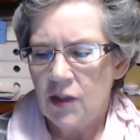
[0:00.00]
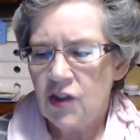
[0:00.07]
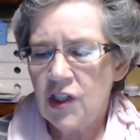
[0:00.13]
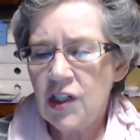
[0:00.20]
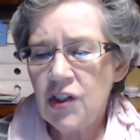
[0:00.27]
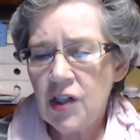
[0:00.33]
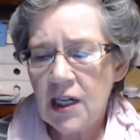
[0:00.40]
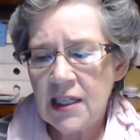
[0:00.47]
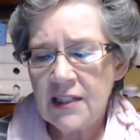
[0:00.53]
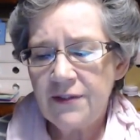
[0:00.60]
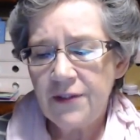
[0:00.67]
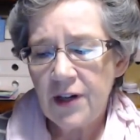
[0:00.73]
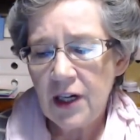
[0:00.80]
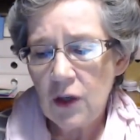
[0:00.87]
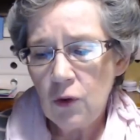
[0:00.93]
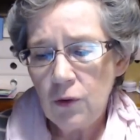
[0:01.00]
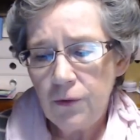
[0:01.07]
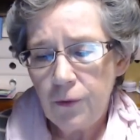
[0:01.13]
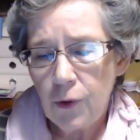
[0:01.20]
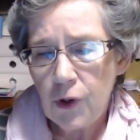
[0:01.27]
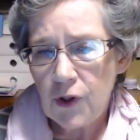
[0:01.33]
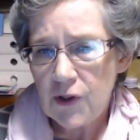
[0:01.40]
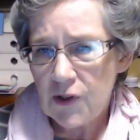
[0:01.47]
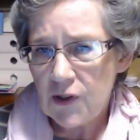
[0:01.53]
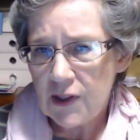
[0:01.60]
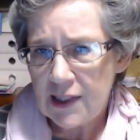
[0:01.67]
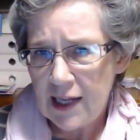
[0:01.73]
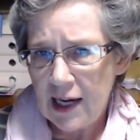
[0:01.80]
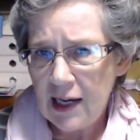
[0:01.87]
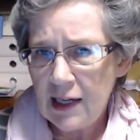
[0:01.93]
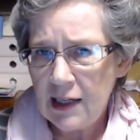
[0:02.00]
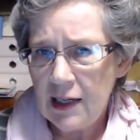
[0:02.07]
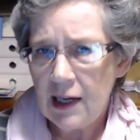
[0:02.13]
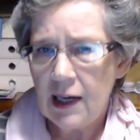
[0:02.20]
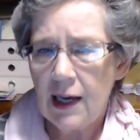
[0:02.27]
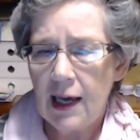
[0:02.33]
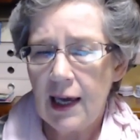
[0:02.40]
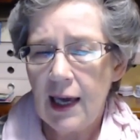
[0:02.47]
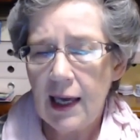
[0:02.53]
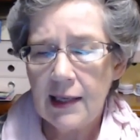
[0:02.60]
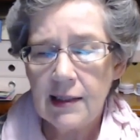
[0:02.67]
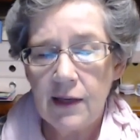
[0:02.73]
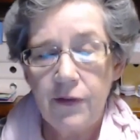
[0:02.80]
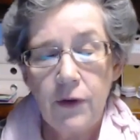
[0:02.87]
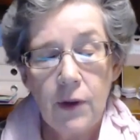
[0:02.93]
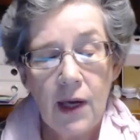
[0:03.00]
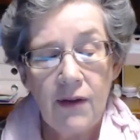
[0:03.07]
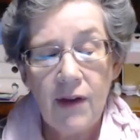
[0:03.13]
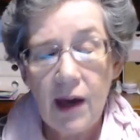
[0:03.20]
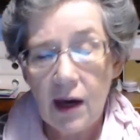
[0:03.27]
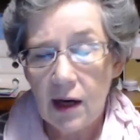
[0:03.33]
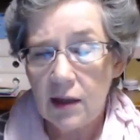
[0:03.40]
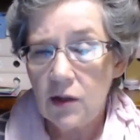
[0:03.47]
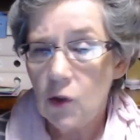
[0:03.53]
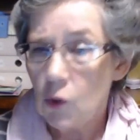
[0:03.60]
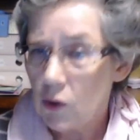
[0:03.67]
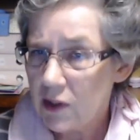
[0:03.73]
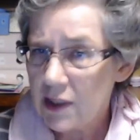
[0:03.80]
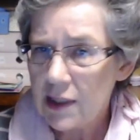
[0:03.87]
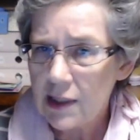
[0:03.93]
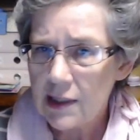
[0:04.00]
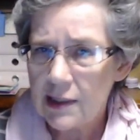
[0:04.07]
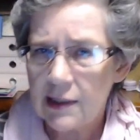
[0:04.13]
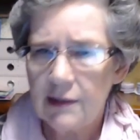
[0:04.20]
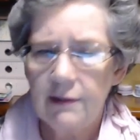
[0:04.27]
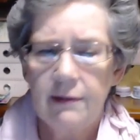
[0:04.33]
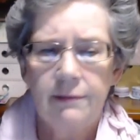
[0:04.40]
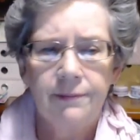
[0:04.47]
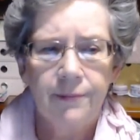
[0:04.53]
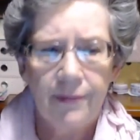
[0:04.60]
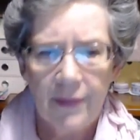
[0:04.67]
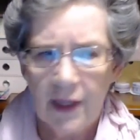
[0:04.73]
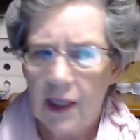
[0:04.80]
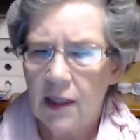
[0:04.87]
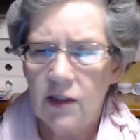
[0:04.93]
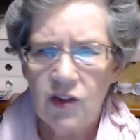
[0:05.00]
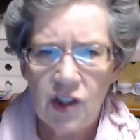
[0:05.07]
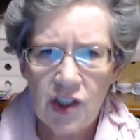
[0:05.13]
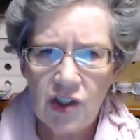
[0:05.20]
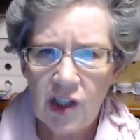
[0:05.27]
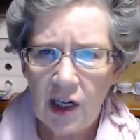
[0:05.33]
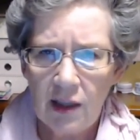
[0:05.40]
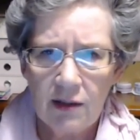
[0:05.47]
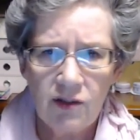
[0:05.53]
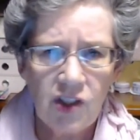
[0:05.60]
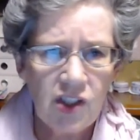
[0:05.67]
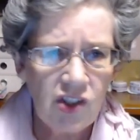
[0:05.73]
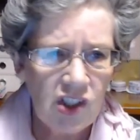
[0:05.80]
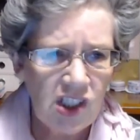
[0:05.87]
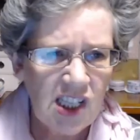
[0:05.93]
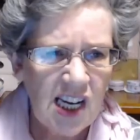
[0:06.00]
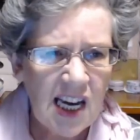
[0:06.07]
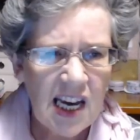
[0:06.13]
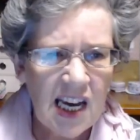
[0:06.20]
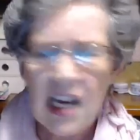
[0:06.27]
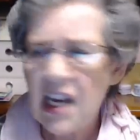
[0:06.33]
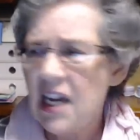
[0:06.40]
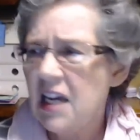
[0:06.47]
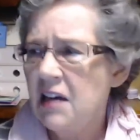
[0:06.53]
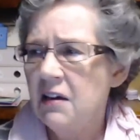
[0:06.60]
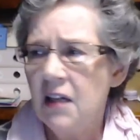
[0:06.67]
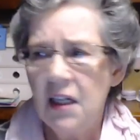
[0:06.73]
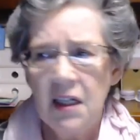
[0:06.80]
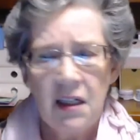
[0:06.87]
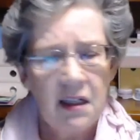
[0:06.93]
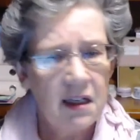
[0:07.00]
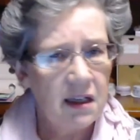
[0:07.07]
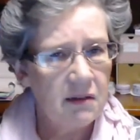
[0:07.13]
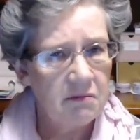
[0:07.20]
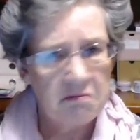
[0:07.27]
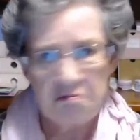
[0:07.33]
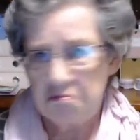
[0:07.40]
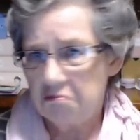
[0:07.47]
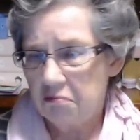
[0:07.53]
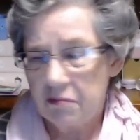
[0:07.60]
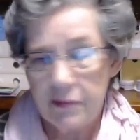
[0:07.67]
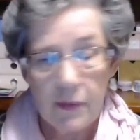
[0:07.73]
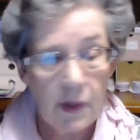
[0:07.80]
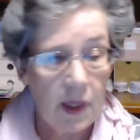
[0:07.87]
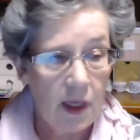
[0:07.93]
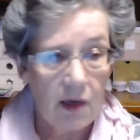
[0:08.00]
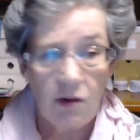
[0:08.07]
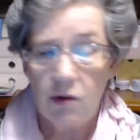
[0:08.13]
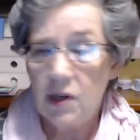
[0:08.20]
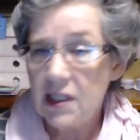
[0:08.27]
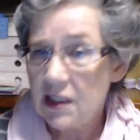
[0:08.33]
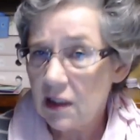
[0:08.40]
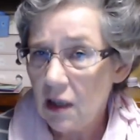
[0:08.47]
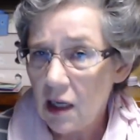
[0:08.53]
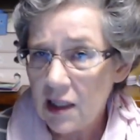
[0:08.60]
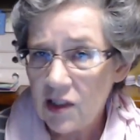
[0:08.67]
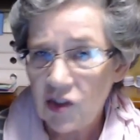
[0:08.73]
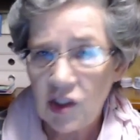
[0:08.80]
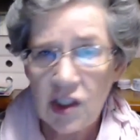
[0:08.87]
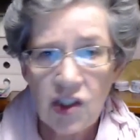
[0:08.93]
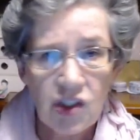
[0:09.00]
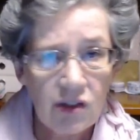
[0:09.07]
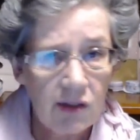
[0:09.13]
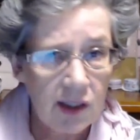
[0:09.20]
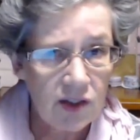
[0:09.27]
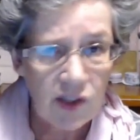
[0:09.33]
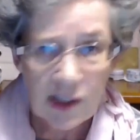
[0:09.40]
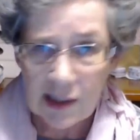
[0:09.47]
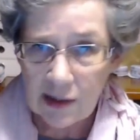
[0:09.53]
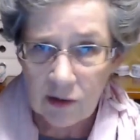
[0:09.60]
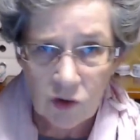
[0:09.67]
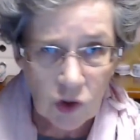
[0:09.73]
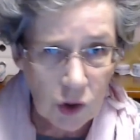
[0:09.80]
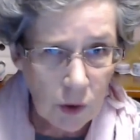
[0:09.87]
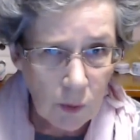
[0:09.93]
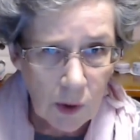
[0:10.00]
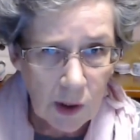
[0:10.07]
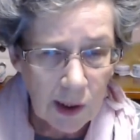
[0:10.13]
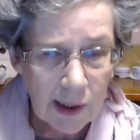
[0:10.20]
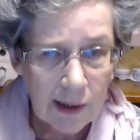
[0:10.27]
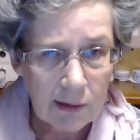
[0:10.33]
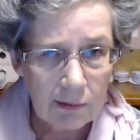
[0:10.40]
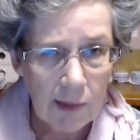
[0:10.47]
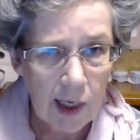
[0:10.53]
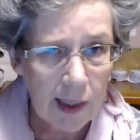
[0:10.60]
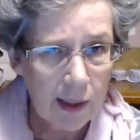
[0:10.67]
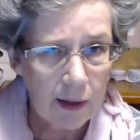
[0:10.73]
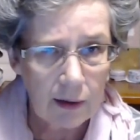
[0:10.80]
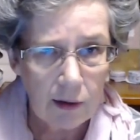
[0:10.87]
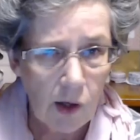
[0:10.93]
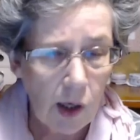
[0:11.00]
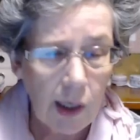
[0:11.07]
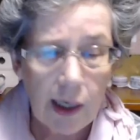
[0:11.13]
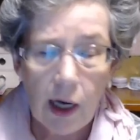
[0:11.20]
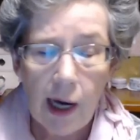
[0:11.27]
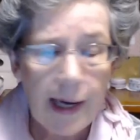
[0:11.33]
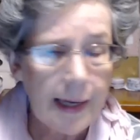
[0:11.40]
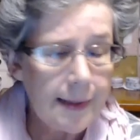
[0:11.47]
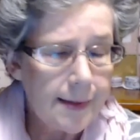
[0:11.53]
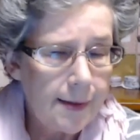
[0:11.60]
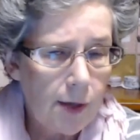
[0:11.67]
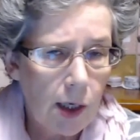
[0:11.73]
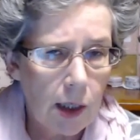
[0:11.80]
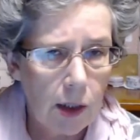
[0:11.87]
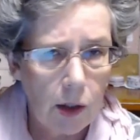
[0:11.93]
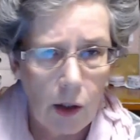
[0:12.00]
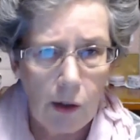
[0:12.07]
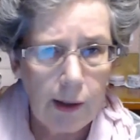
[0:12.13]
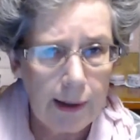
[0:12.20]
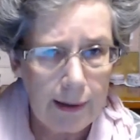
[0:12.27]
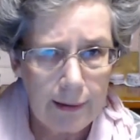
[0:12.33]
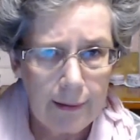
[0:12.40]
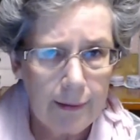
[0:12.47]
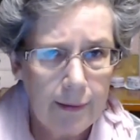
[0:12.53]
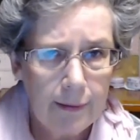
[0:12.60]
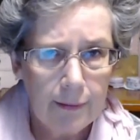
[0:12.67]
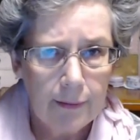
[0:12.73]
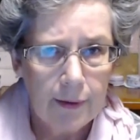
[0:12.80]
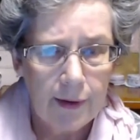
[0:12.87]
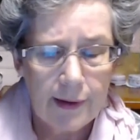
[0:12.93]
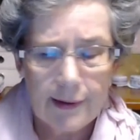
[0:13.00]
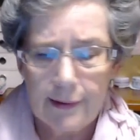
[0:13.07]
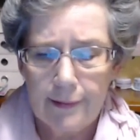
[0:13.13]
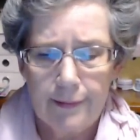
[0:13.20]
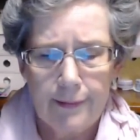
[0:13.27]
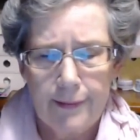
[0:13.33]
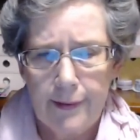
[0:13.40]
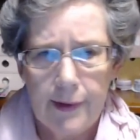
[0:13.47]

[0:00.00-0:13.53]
Ginger is very good for you, Suzanne. If you ever are nauseous, ginger tea, crystallized ginger, and just chew on it like a lolly. I eat it like a lolly. It's